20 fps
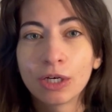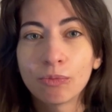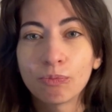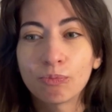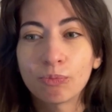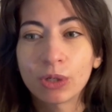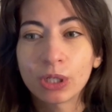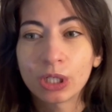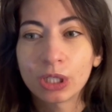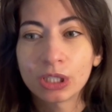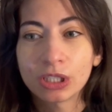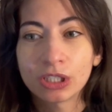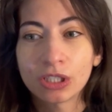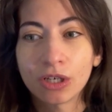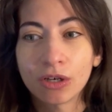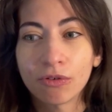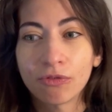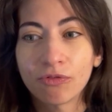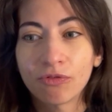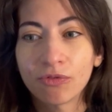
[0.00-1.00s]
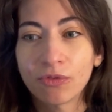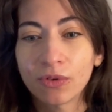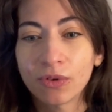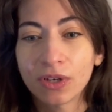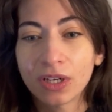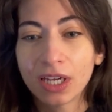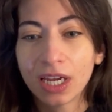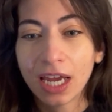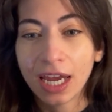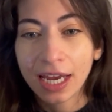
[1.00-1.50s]
because of
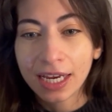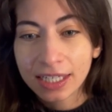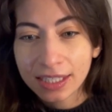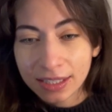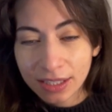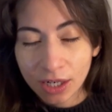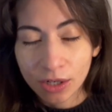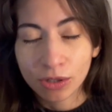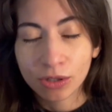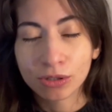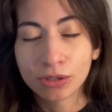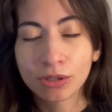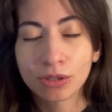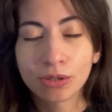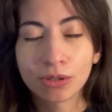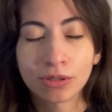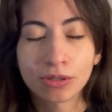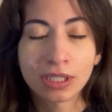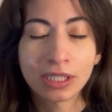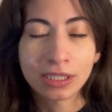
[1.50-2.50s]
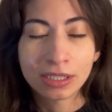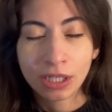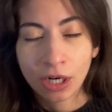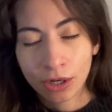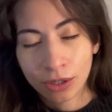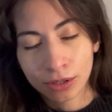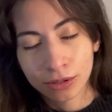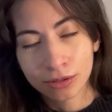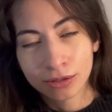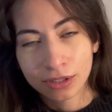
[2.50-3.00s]
external or
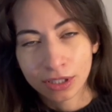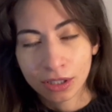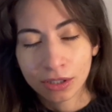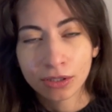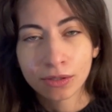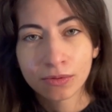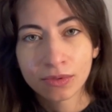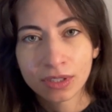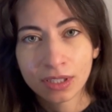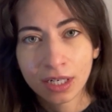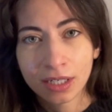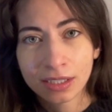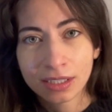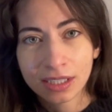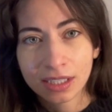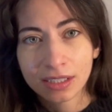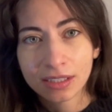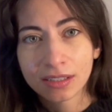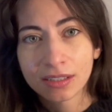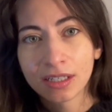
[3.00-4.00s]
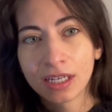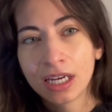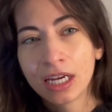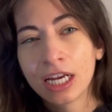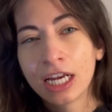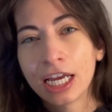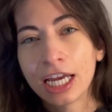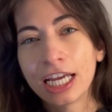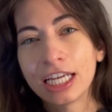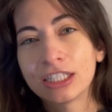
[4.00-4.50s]
internal circumstances,
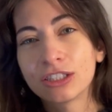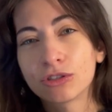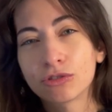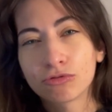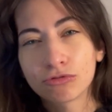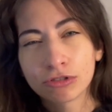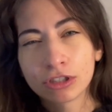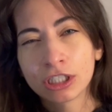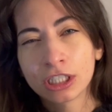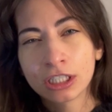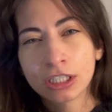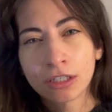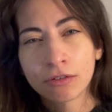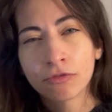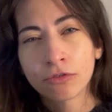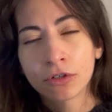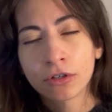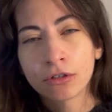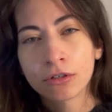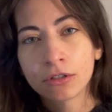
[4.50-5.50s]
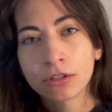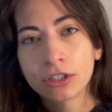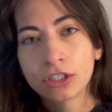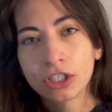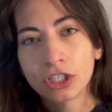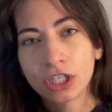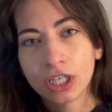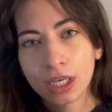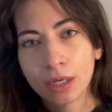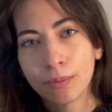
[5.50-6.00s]
it's really difficult
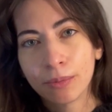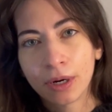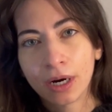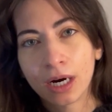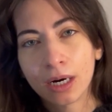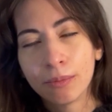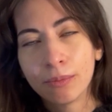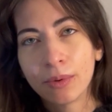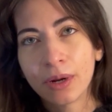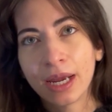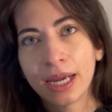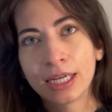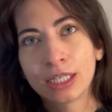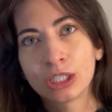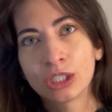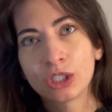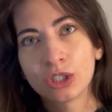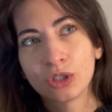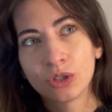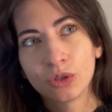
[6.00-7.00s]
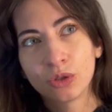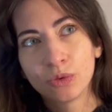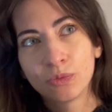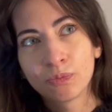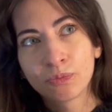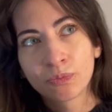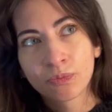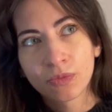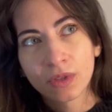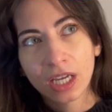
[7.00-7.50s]
to keep up and to
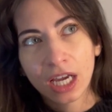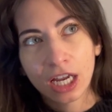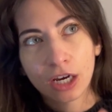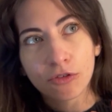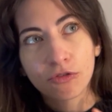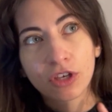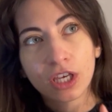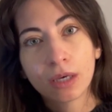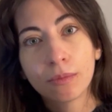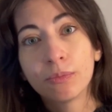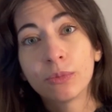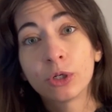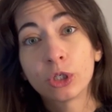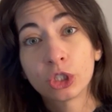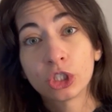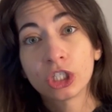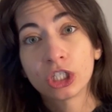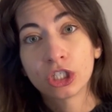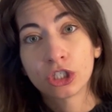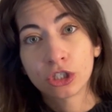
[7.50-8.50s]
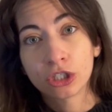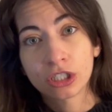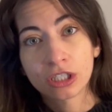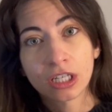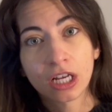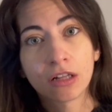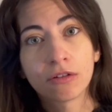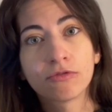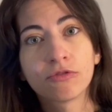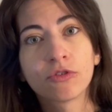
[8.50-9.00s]
kind of keep pushing
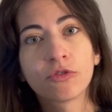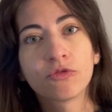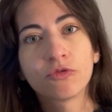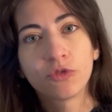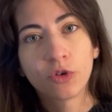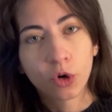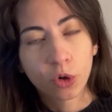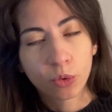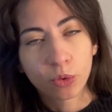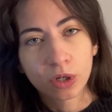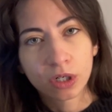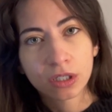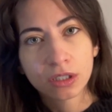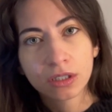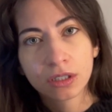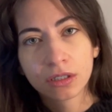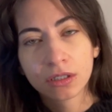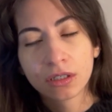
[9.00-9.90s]
yourself forward,